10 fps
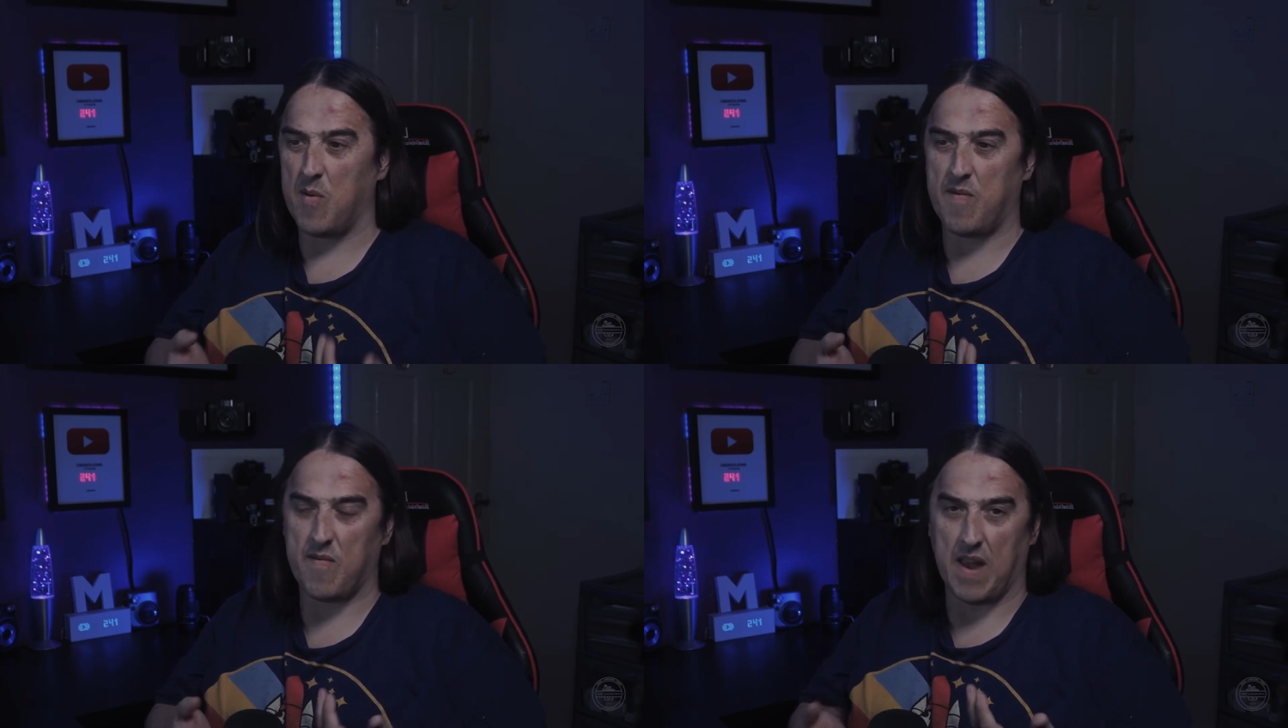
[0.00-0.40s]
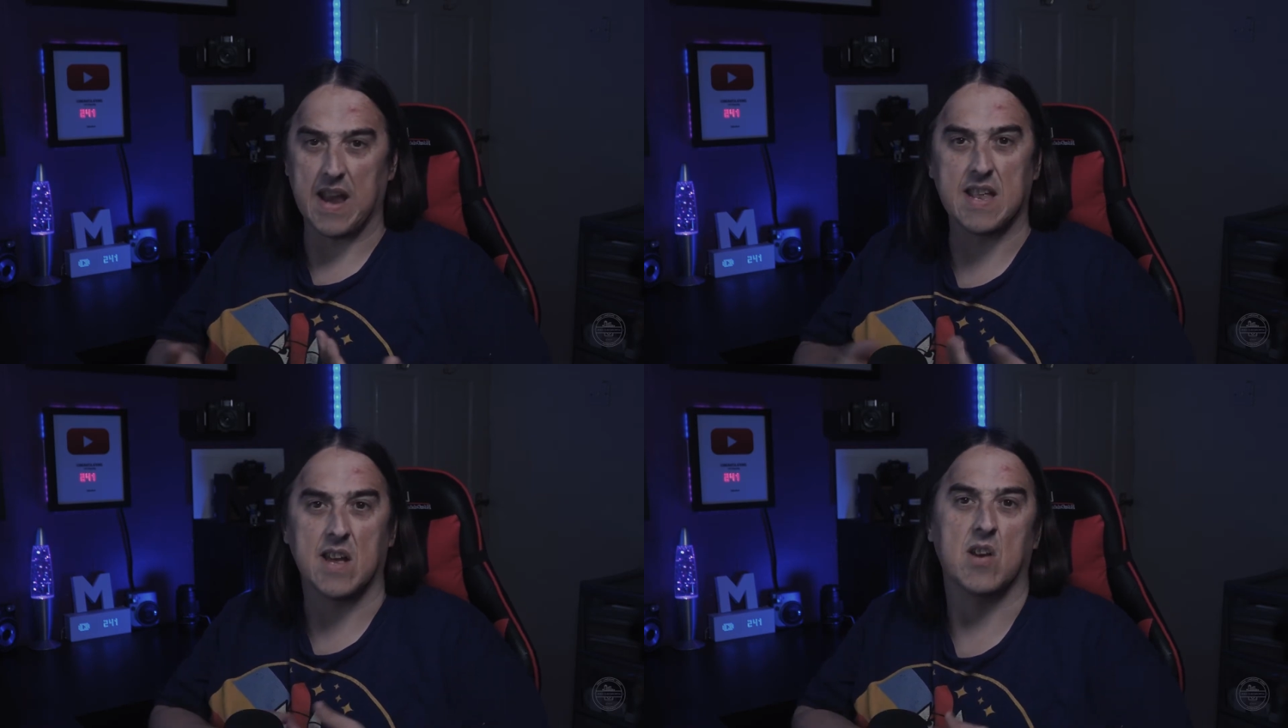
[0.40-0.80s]
have
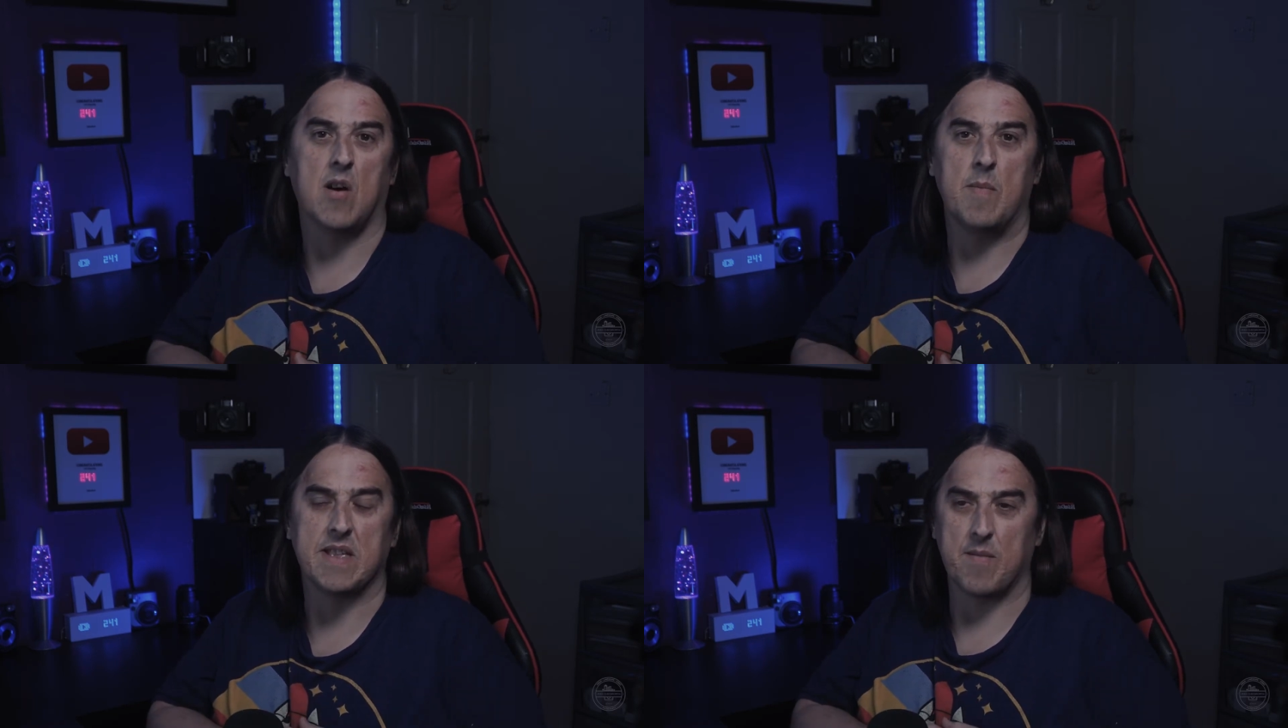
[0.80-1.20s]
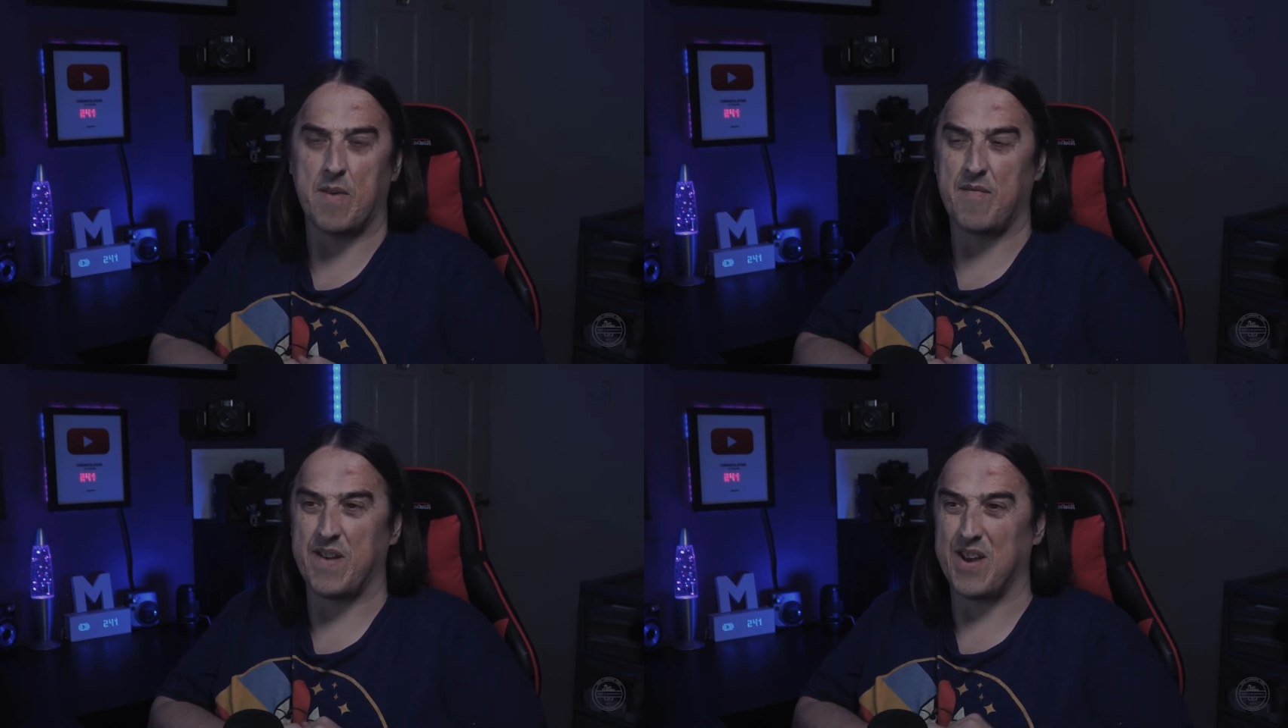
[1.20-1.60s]
liked and commented
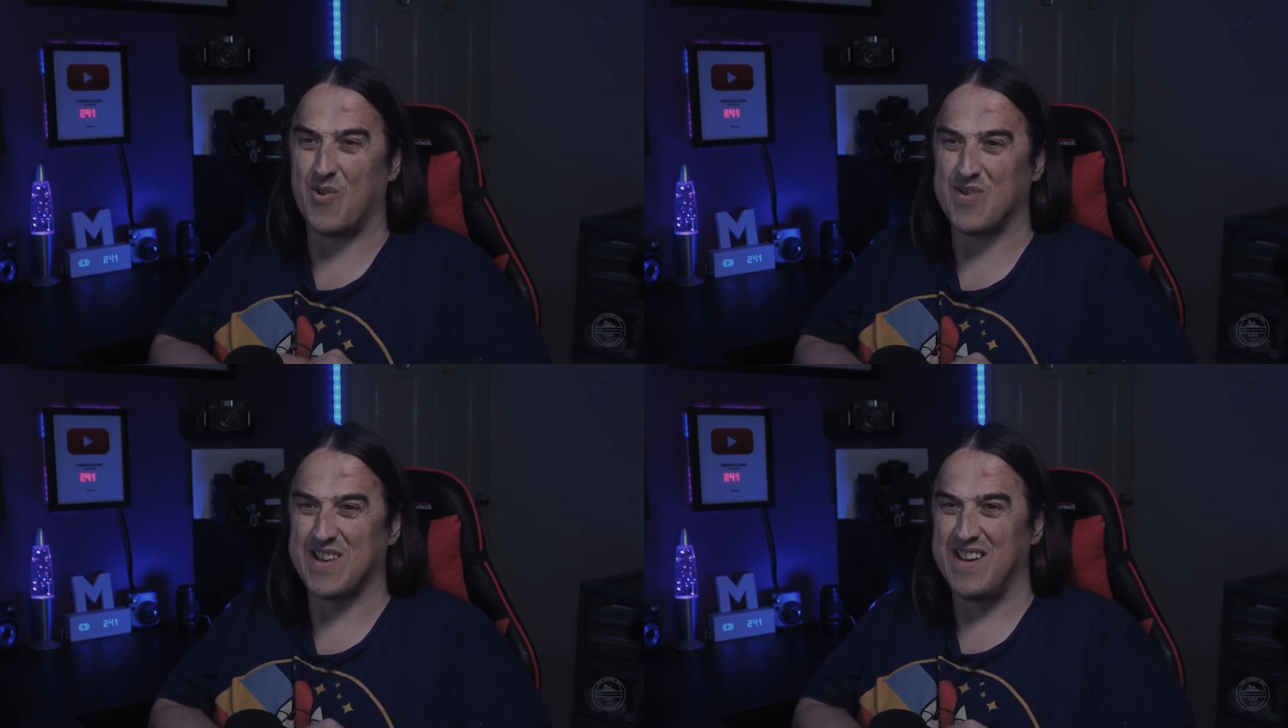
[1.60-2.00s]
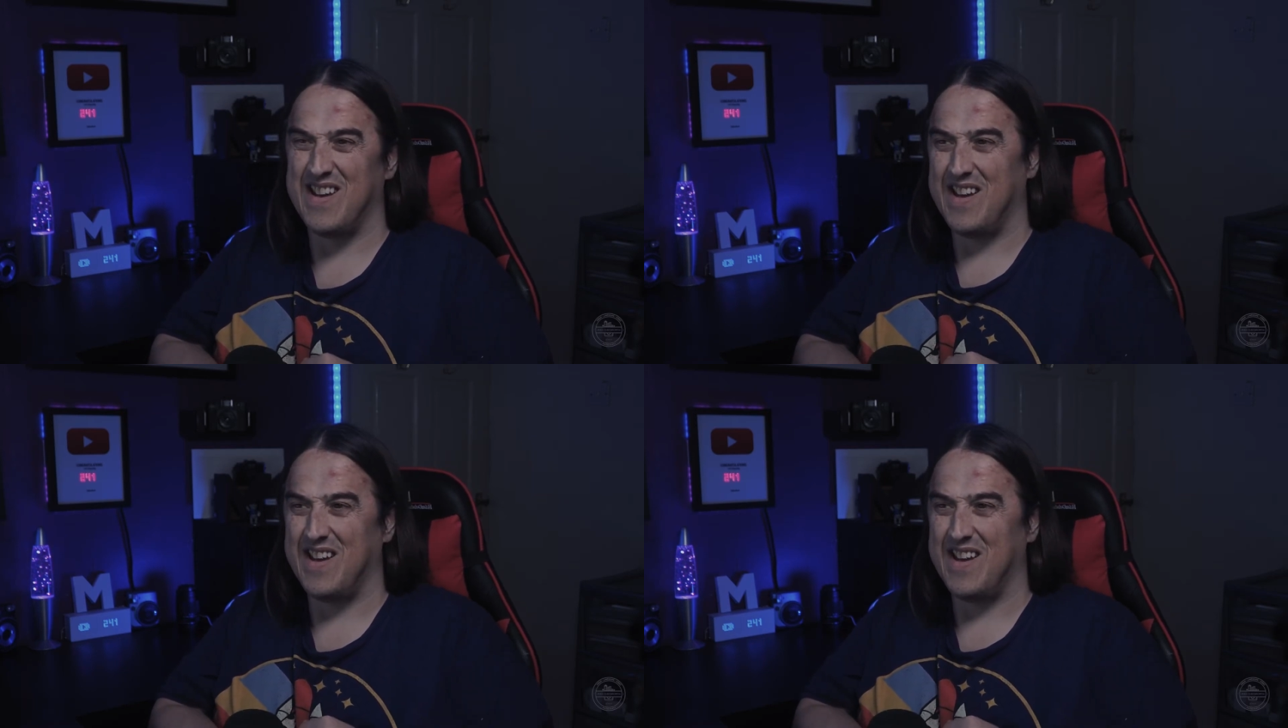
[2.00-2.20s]
my videos.